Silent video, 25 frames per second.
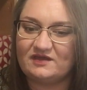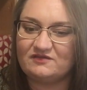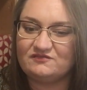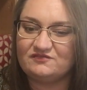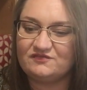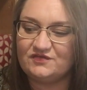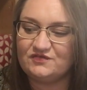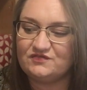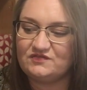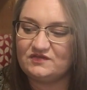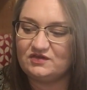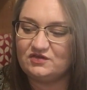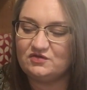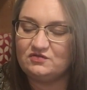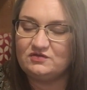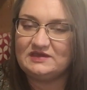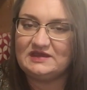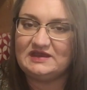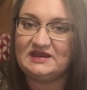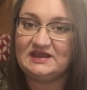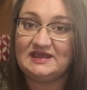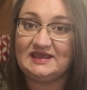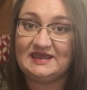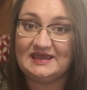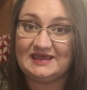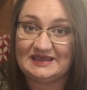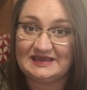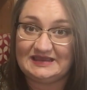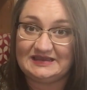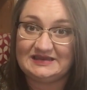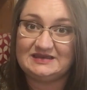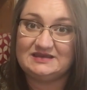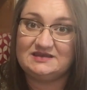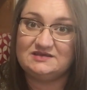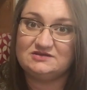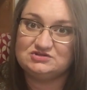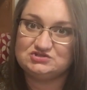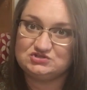It feels like you're getting
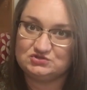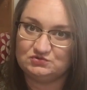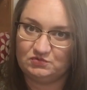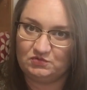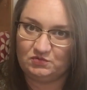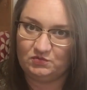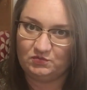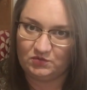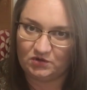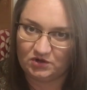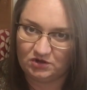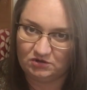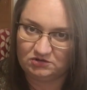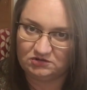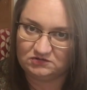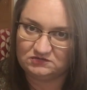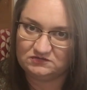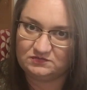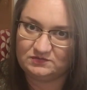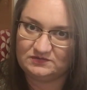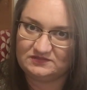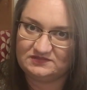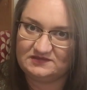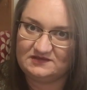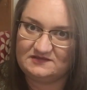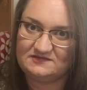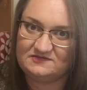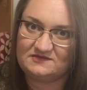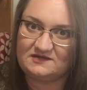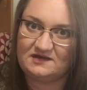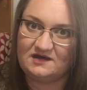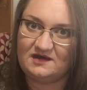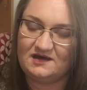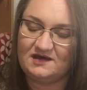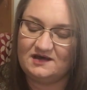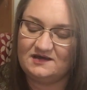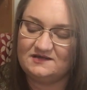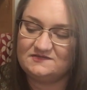into a world with these
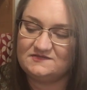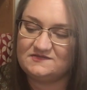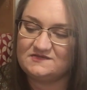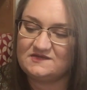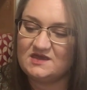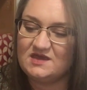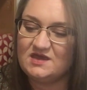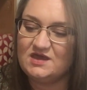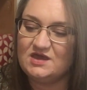cards.